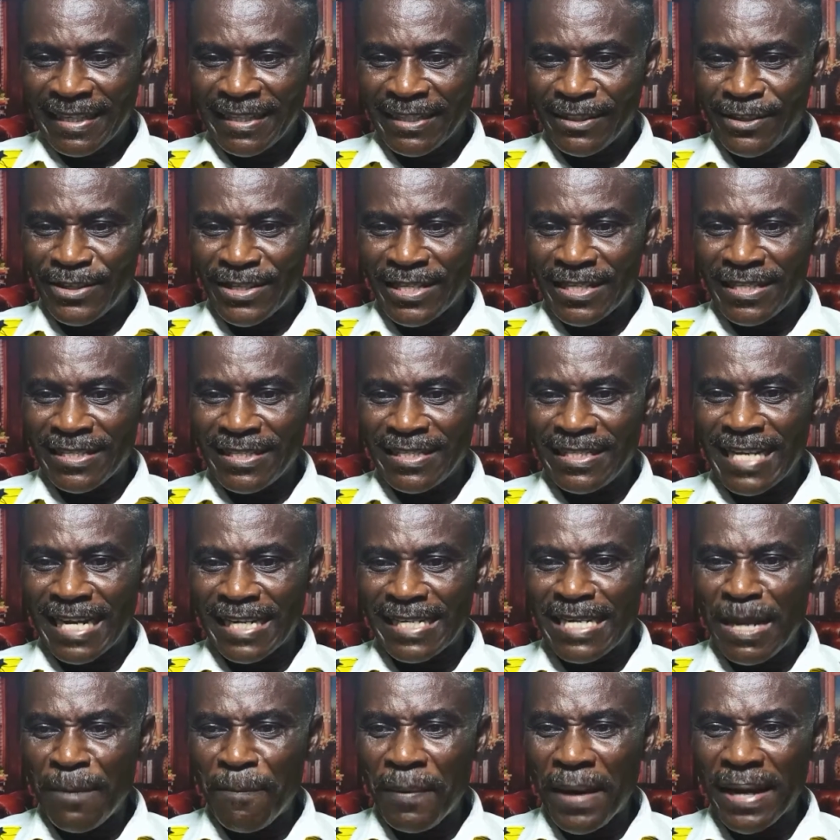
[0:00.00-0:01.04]
You see, the
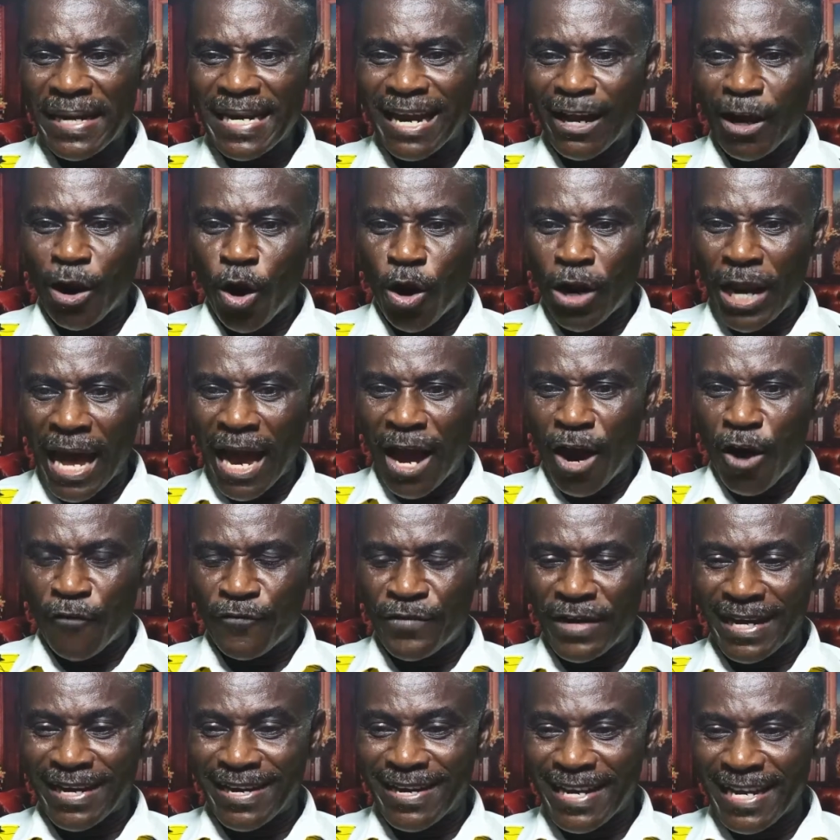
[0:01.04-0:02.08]
deeper the color of
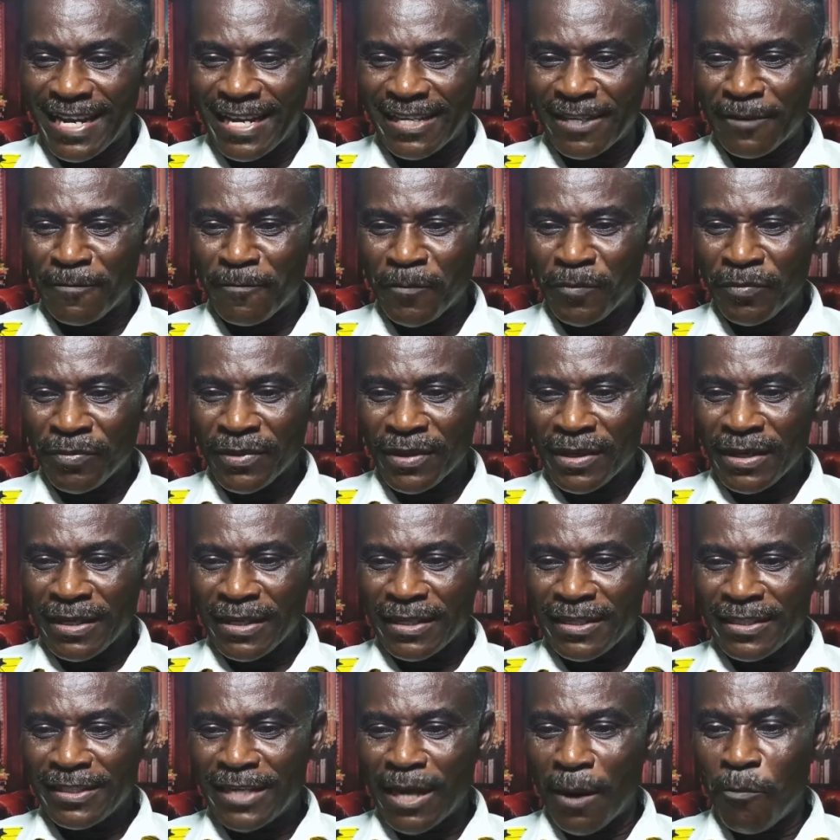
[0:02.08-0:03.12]
the green,
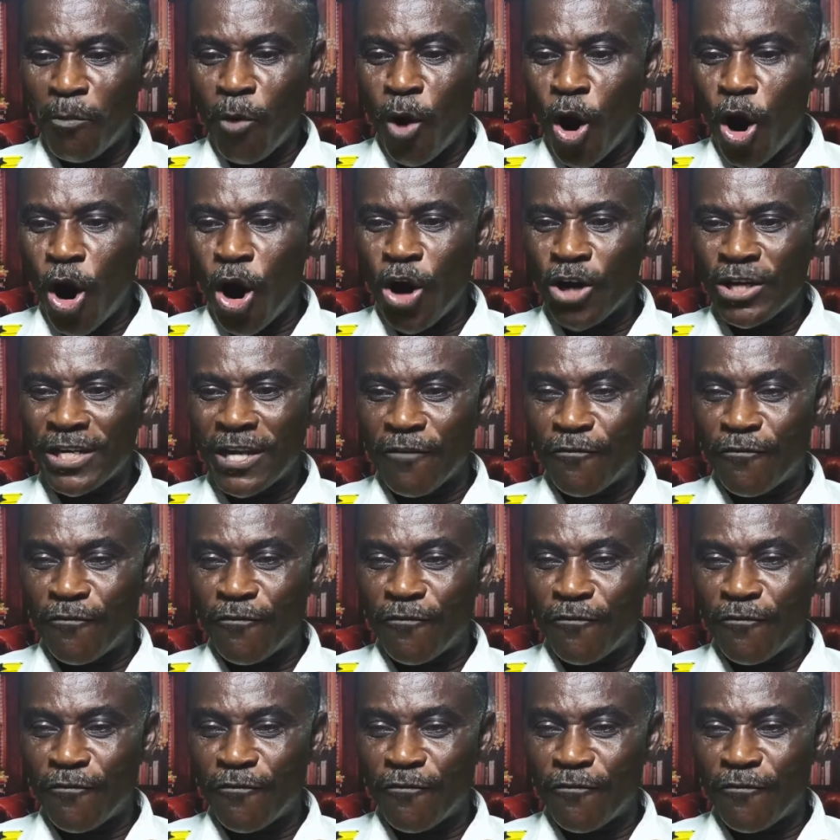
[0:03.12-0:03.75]
the more the